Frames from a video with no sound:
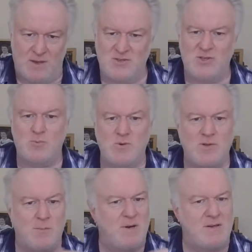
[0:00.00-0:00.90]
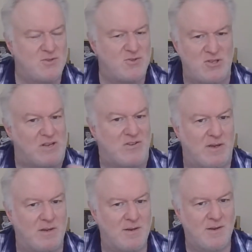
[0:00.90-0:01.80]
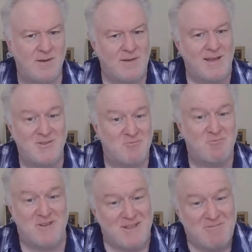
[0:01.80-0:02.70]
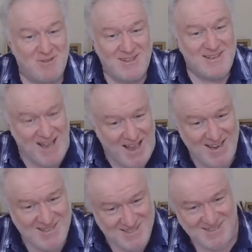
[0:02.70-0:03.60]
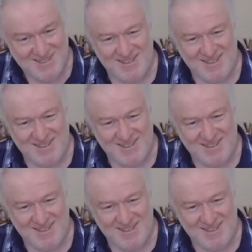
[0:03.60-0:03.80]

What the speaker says: It's just when somebody just does it, it's really, really nice.